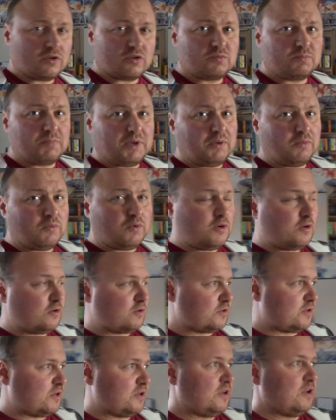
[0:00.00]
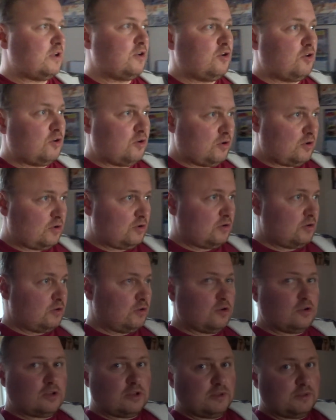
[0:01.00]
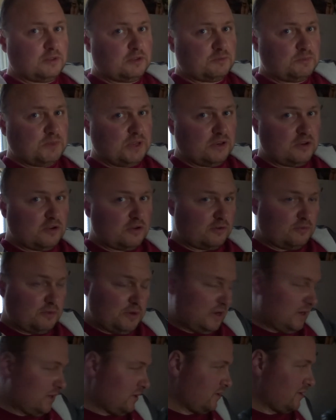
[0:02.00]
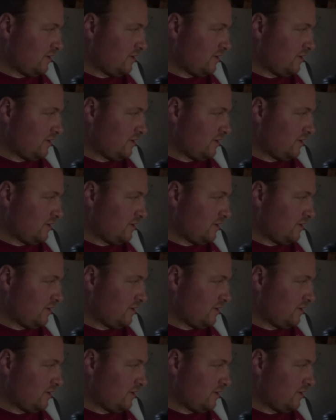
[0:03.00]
has been walked. Luckily there's been no rain.